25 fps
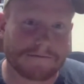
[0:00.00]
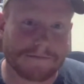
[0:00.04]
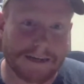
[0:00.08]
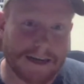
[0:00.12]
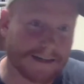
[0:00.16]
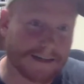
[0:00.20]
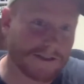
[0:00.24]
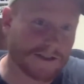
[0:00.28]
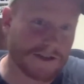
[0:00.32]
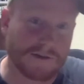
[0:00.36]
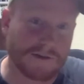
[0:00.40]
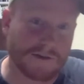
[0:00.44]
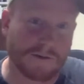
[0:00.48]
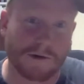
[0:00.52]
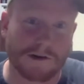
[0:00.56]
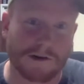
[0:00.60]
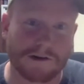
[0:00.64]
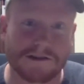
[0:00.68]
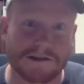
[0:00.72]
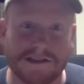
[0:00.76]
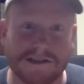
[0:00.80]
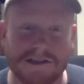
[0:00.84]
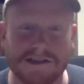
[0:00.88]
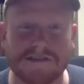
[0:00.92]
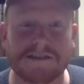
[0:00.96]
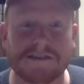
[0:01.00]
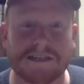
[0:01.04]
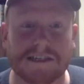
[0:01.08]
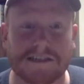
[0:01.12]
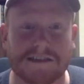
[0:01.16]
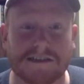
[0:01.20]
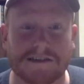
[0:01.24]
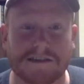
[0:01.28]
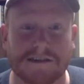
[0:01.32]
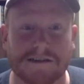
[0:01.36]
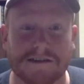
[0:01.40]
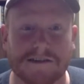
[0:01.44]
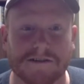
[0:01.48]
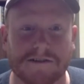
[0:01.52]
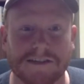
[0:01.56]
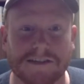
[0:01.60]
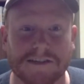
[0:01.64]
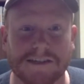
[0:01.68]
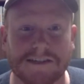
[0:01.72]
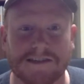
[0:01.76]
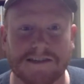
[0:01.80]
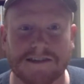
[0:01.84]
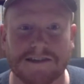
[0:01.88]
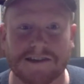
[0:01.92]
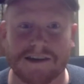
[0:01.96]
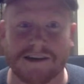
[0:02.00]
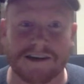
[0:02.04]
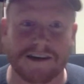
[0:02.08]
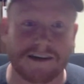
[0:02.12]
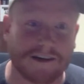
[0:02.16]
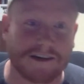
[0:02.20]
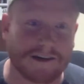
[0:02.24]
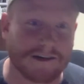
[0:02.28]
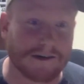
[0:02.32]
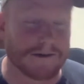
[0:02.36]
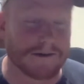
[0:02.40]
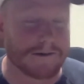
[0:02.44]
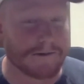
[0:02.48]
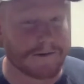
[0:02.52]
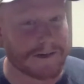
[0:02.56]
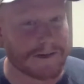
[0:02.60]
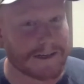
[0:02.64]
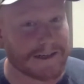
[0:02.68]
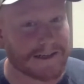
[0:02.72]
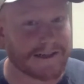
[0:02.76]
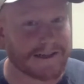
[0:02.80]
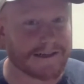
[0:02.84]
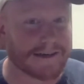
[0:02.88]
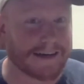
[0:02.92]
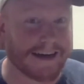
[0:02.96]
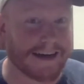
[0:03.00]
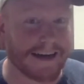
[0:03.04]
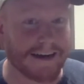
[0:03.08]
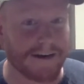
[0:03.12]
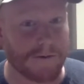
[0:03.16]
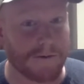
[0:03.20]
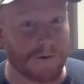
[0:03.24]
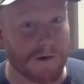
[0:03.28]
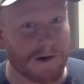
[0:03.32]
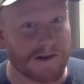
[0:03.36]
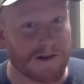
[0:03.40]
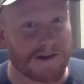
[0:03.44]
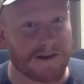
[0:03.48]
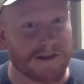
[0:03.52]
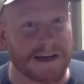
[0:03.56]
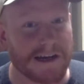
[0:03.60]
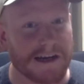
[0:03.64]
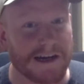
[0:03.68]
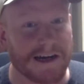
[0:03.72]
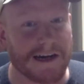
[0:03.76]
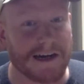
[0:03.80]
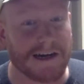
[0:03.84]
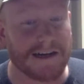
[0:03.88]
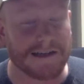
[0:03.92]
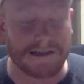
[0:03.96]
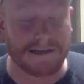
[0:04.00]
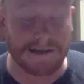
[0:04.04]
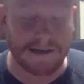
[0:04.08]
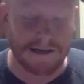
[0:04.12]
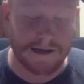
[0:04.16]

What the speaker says: we got two World Series out of it, so was it kind of worth the cost?